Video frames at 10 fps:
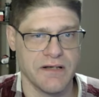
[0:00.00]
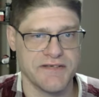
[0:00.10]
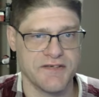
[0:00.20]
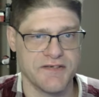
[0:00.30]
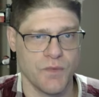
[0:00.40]

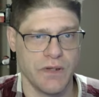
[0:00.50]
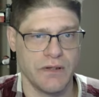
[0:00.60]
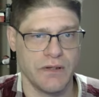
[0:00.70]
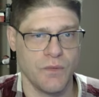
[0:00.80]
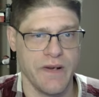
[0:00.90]

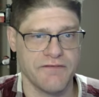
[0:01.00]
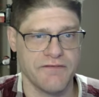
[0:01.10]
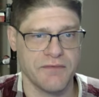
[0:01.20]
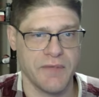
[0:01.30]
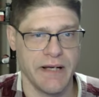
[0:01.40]
square away
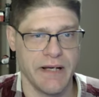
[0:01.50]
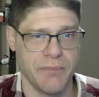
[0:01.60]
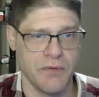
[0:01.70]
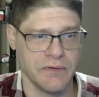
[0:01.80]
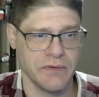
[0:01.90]
from my
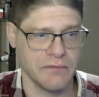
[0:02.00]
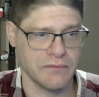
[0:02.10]
opponent